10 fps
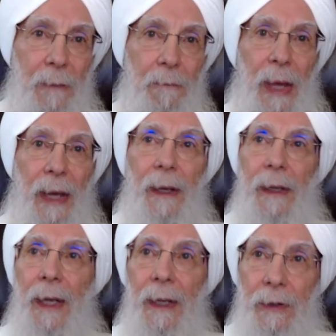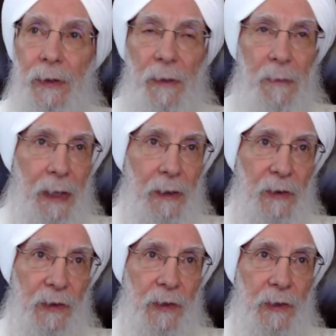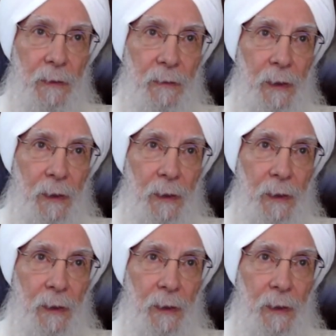embedded into the medical system.